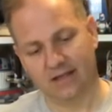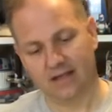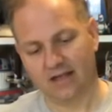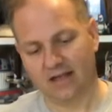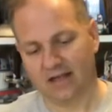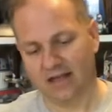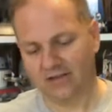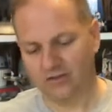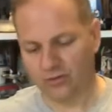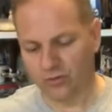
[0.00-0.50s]

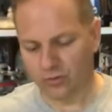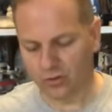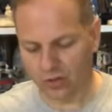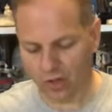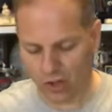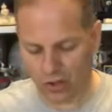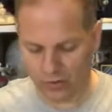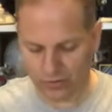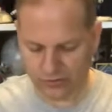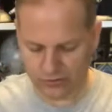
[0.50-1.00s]
Okay, two
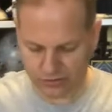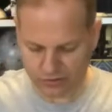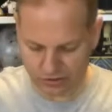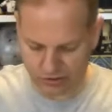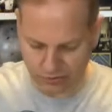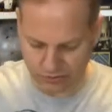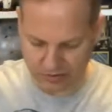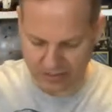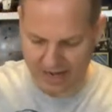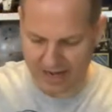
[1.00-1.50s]
clones,
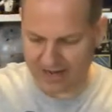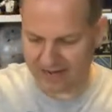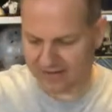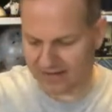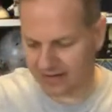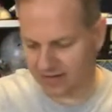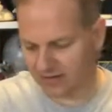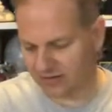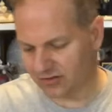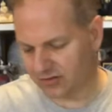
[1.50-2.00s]
two tanks,
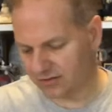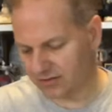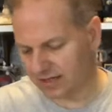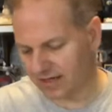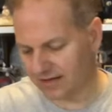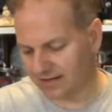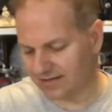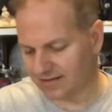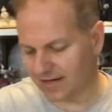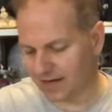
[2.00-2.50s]
kind of
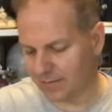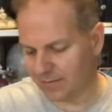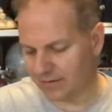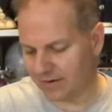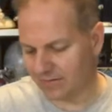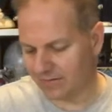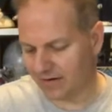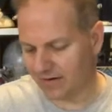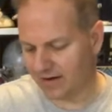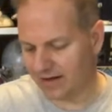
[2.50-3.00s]
kind of set up in
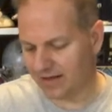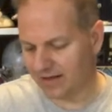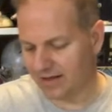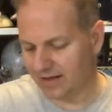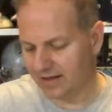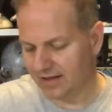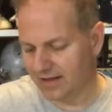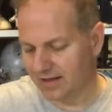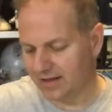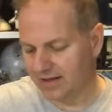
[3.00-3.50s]
a very
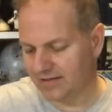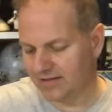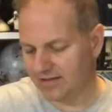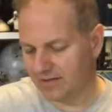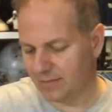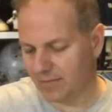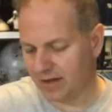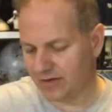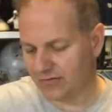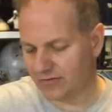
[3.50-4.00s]

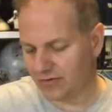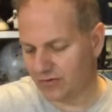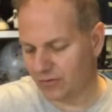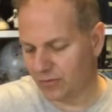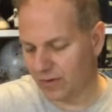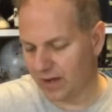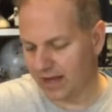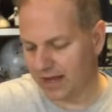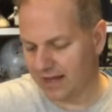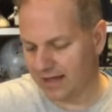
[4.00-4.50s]
symmetrical
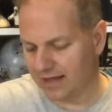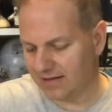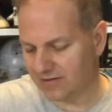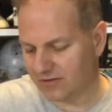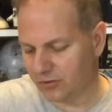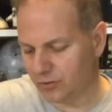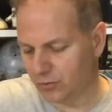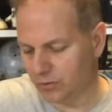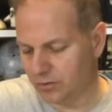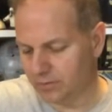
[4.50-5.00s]
way. That's
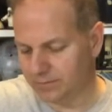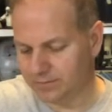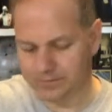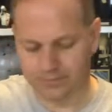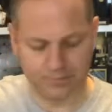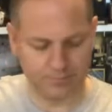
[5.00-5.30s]
cool.